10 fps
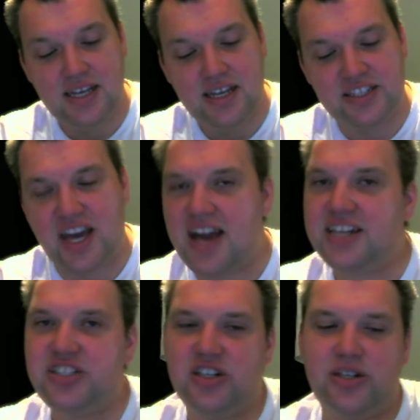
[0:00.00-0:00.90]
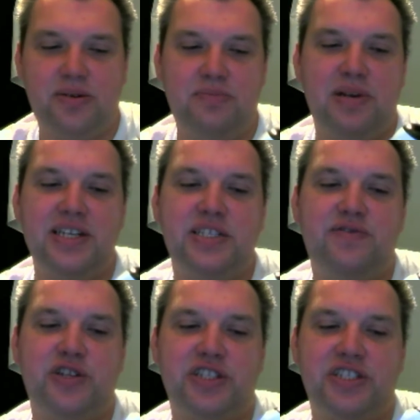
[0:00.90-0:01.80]
The actual place
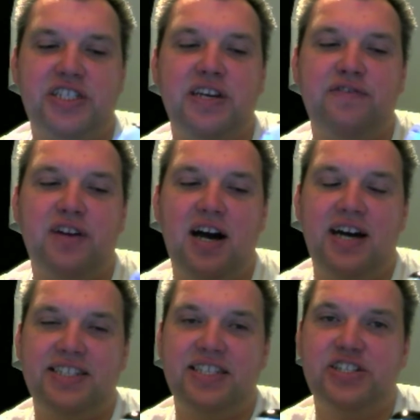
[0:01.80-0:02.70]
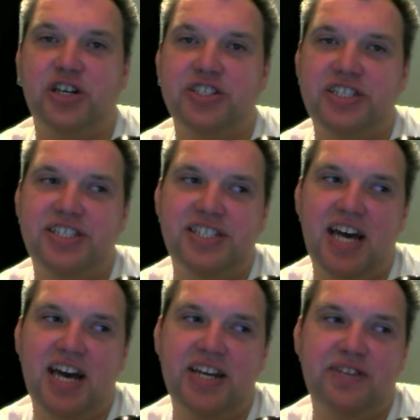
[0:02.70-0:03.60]
for the TF card is on the
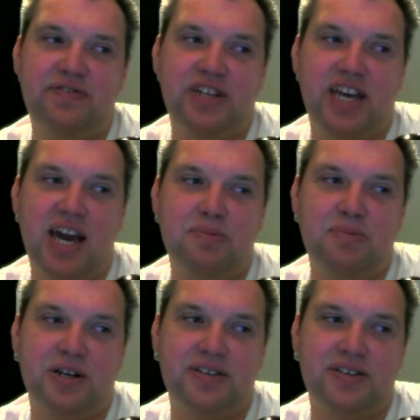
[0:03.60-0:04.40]
side of the camera.